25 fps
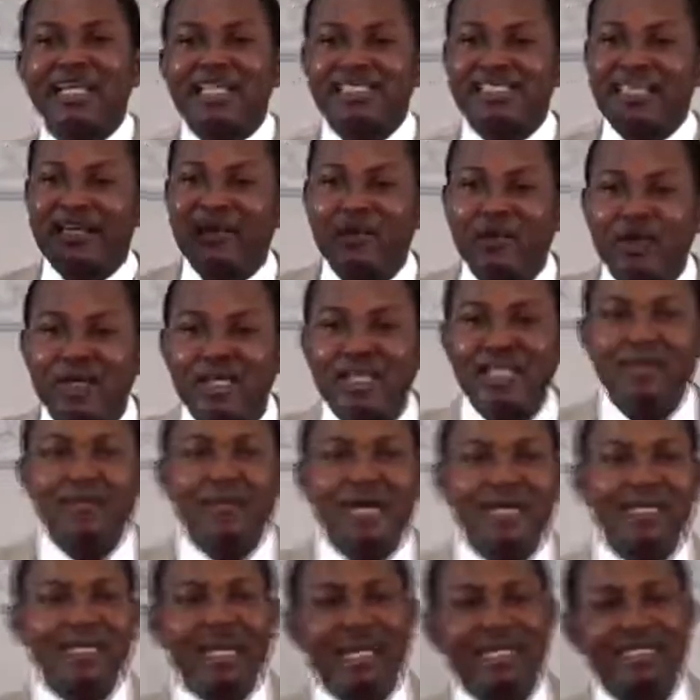is a godly
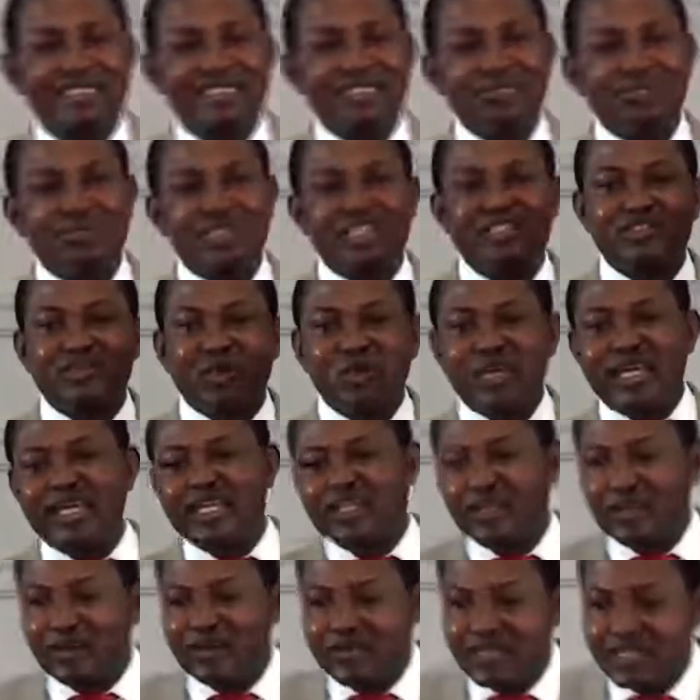man that is simply stuck in
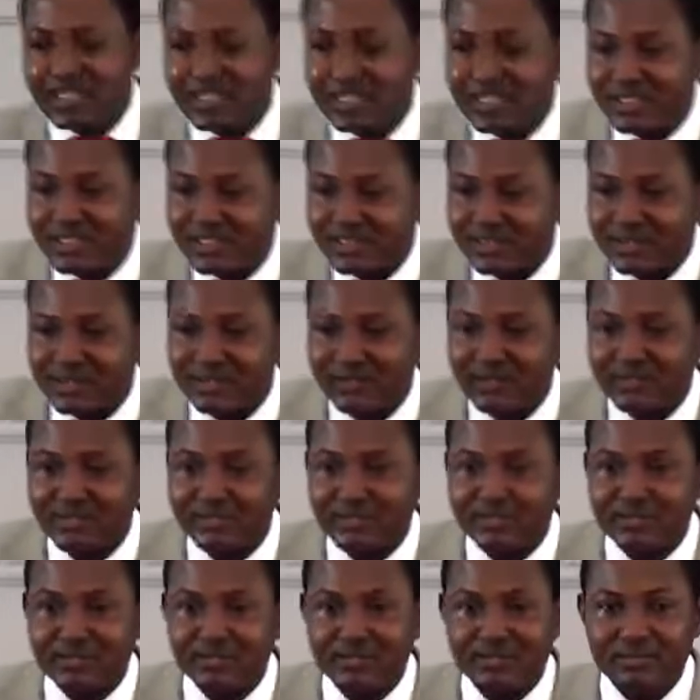the office.
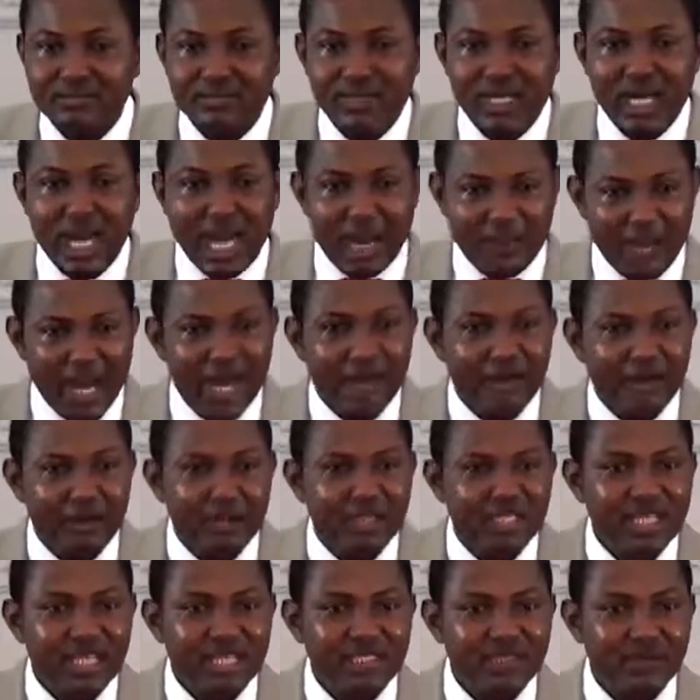Am I
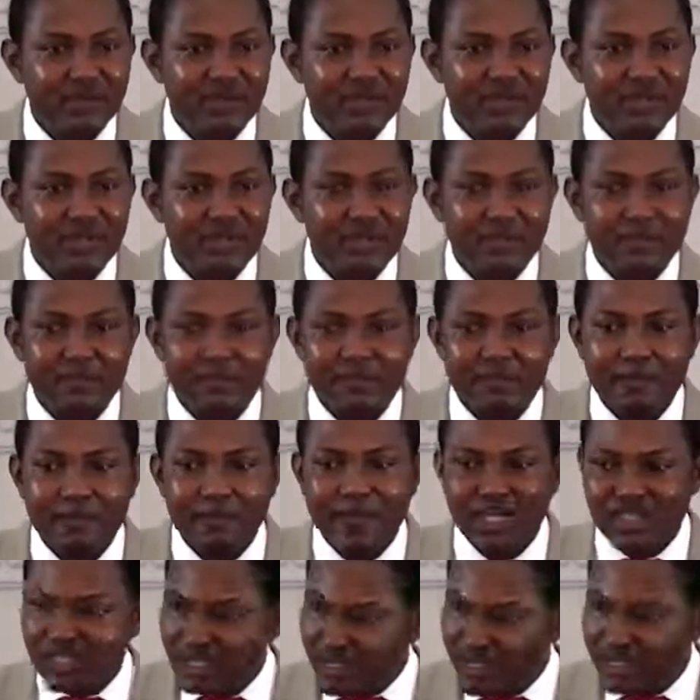communicating with you?
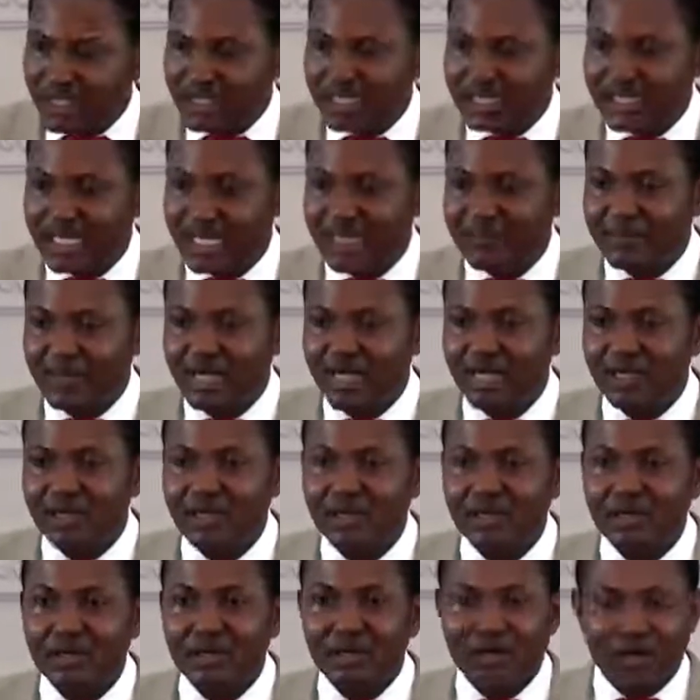Do you understand me?
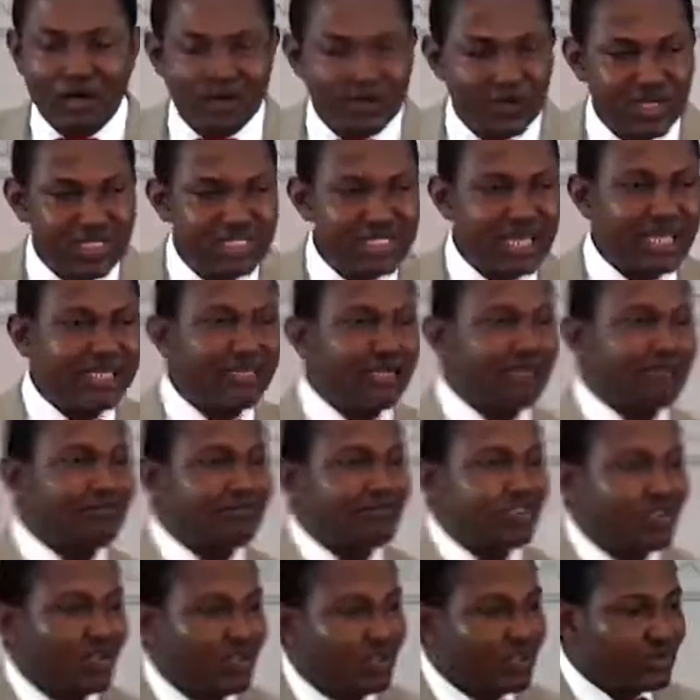Of recent,
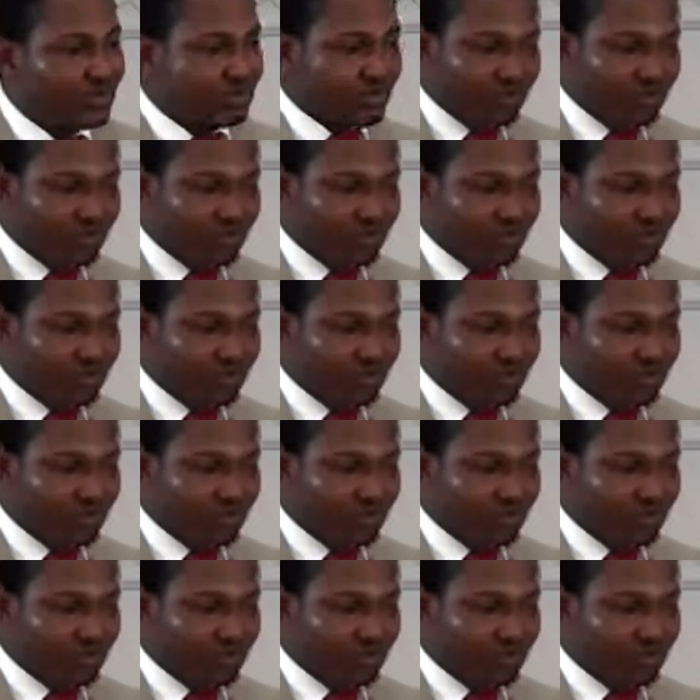you know,